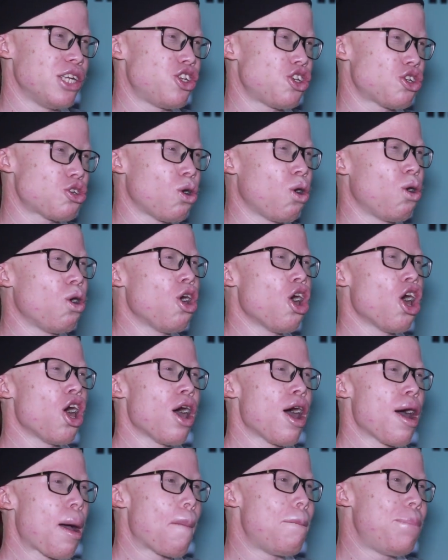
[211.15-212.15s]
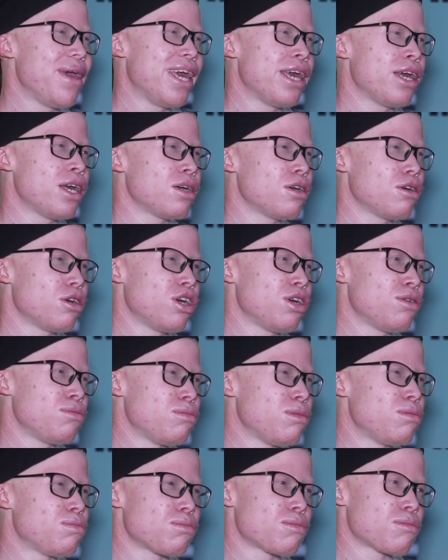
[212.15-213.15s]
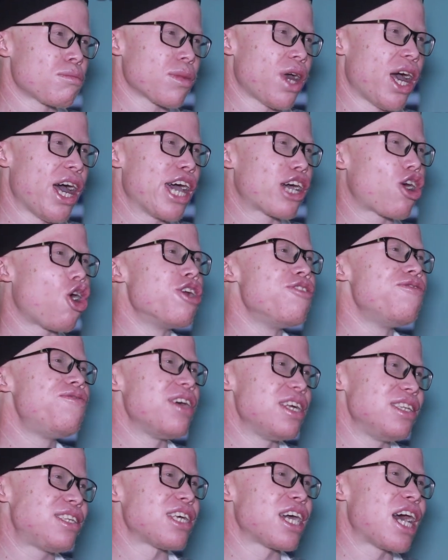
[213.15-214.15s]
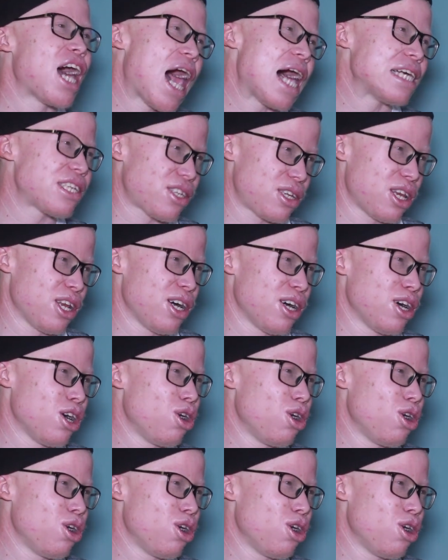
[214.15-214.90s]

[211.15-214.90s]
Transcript: So being a convincing hustler